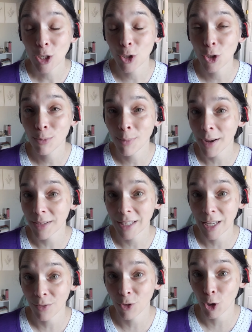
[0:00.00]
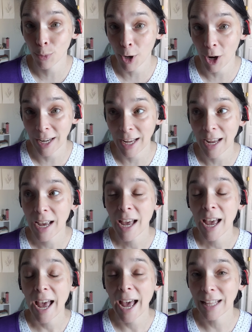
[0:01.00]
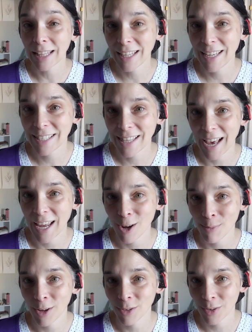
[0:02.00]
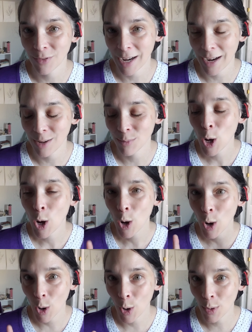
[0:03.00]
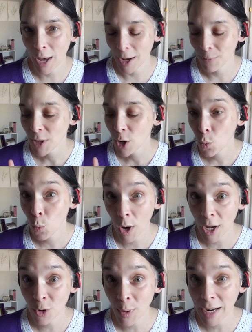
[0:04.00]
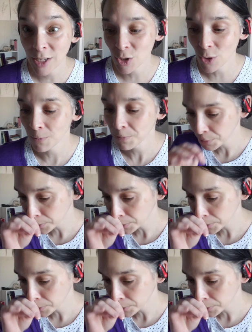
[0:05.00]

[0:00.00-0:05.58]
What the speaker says: So you must give your body at least that amount of time. Okay, what do I do?